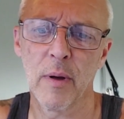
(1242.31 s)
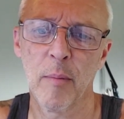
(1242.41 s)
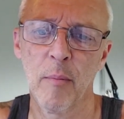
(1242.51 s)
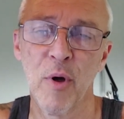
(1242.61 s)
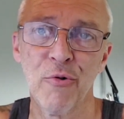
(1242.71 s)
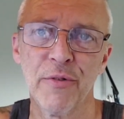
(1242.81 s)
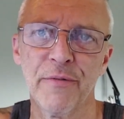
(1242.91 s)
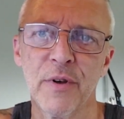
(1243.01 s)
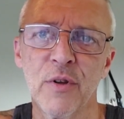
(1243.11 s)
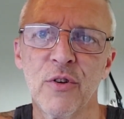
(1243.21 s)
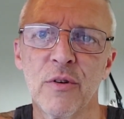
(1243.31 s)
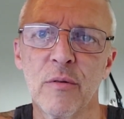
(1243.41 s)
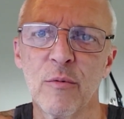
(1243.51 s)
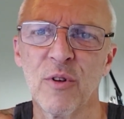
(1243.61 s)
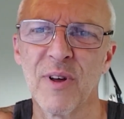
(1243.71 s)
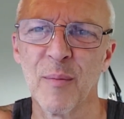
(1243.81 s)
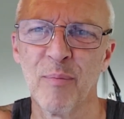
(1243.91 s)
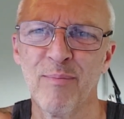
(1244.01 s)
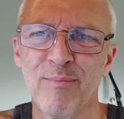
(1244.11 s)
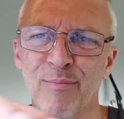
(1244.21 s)
mirrored finished, not like a
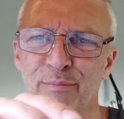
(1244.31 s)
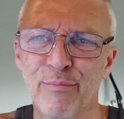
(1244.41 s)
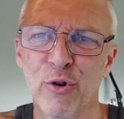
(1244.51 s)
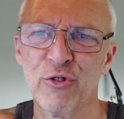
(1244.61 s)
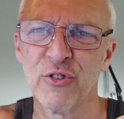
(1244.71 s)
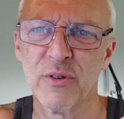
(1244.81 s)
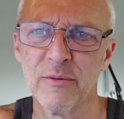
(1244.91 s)
brushed